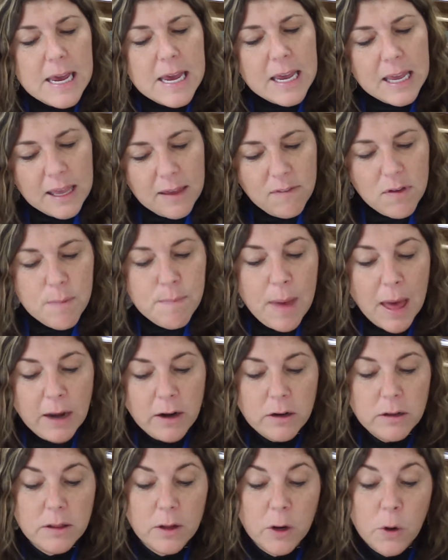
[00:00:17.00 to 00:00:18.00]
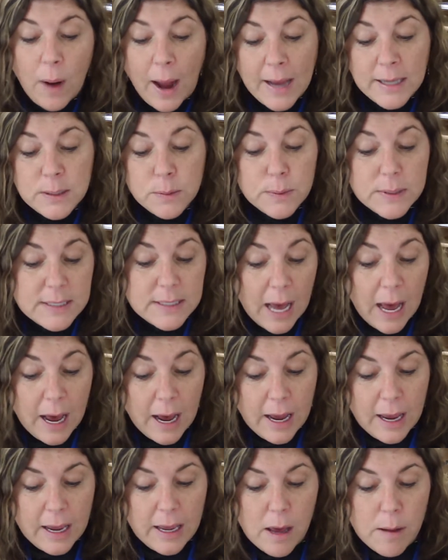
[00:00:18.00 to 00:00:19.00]
Even better, the grass was
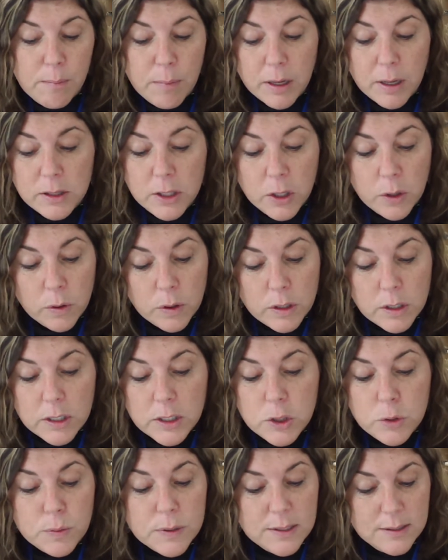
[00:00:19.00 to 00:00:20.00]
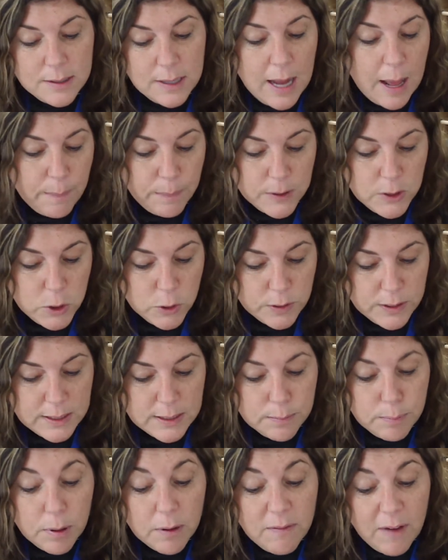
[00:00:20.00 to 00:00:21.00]
high among the old twisted apple trees,
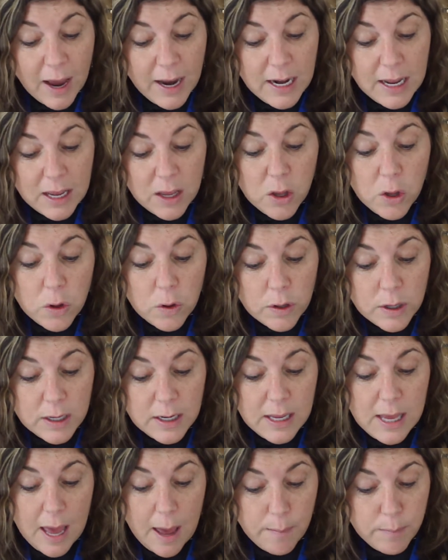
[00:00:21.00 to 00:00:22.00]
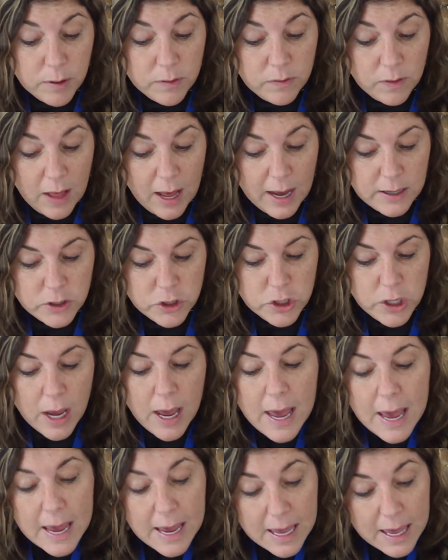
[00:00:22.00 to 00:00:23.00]
providing good camouflage.
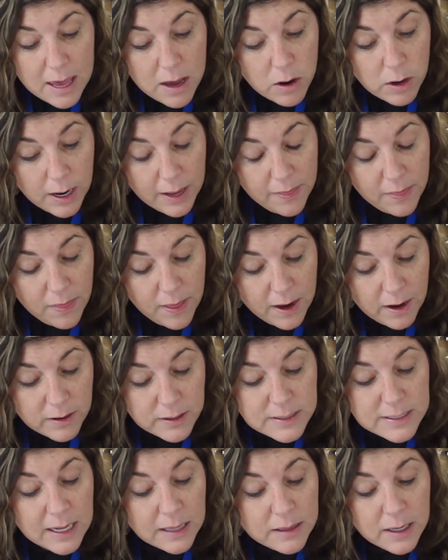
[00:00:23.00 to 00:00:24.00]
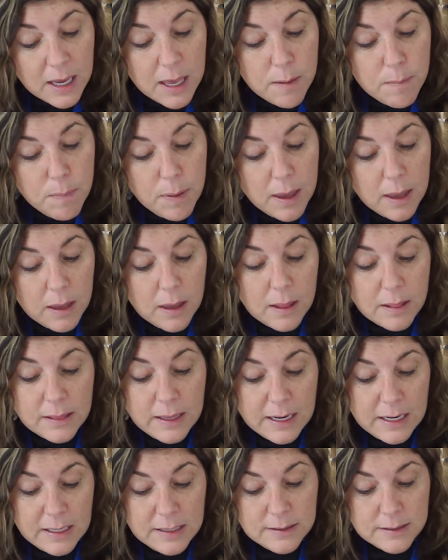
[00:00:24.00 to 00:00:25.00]
Here and there, delicate pink
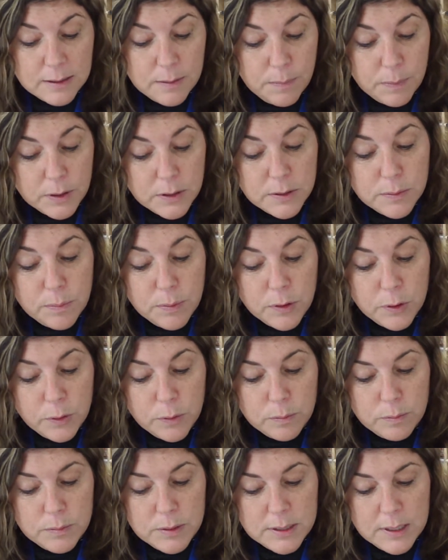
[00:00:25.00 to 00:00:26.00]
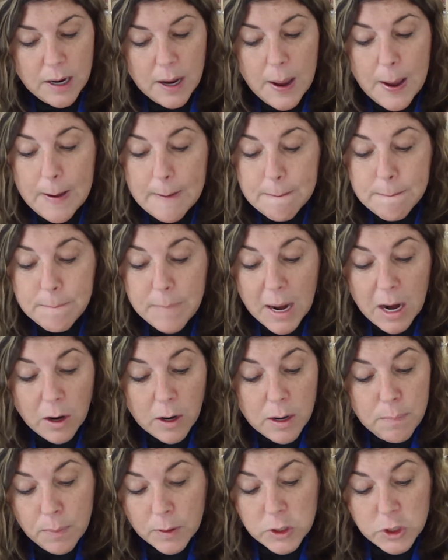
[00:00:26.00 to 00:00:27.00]
lady slippers bloomed.
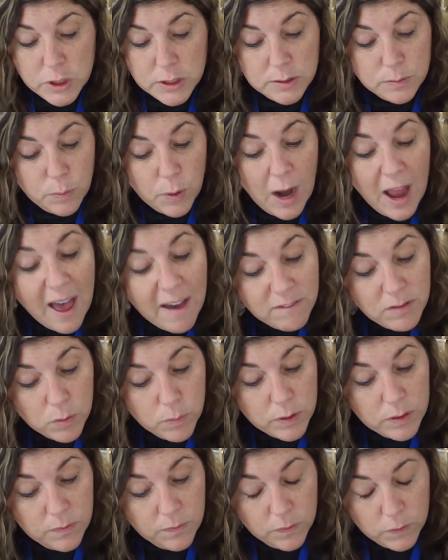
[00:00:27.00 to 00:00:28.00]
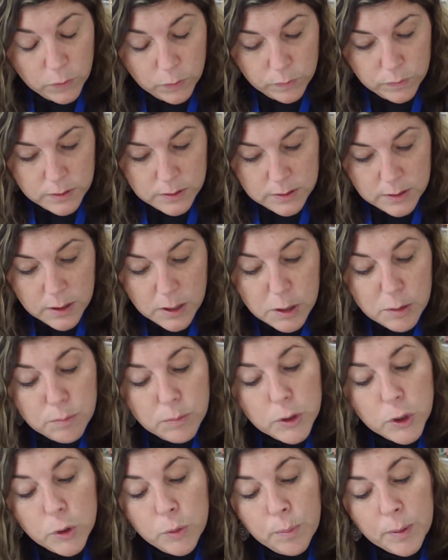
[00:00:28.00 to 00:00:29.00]
Berry bushes were heavy with fruit.
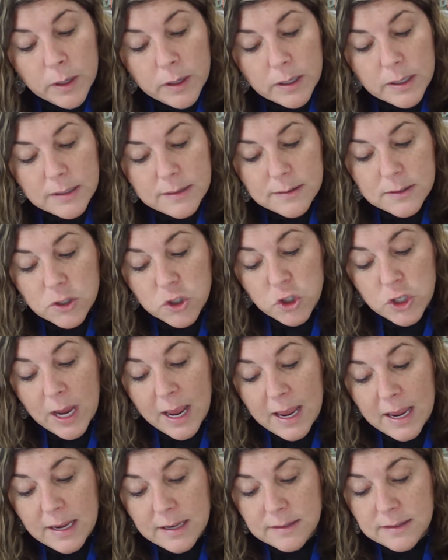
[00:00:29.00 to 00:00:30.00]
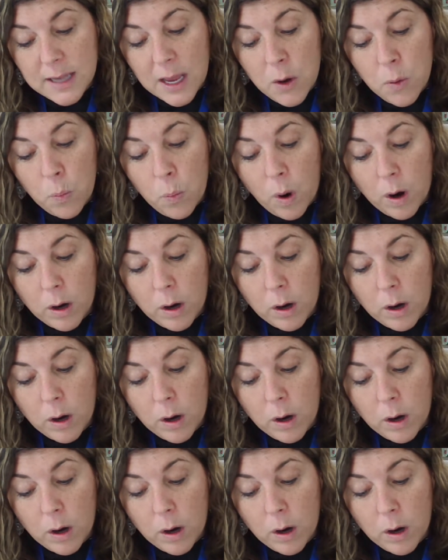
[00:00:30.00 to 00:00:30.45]
Bluebirds, jays, and